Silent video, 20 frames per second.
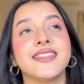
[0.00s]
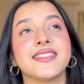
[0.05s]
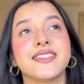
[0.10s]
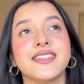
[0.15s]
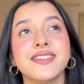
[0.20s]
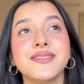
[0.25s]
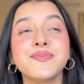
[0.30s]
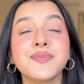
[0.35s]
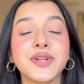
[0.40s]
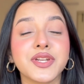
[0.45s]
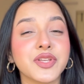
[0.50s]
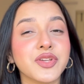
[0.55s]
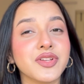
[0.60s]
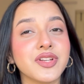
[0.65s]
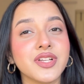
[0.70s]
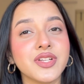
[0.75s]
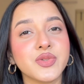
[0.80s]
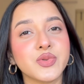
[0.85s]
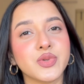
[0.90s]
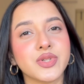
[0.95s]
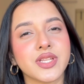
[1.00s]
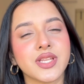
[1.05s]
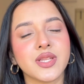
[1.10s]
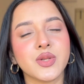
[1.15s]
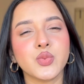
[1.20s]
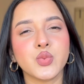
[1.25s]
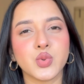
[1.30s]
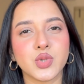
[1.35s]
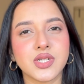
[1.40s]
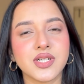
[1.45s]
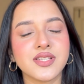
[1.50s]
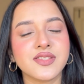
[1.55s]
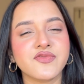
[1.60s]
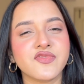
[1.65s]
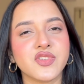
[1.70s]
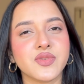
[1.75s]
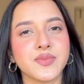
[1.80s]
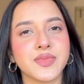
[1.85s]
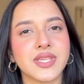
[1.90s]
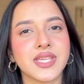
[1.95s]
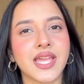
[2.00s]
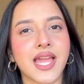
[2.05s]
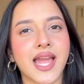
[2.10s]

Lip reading: this particular routine works for me,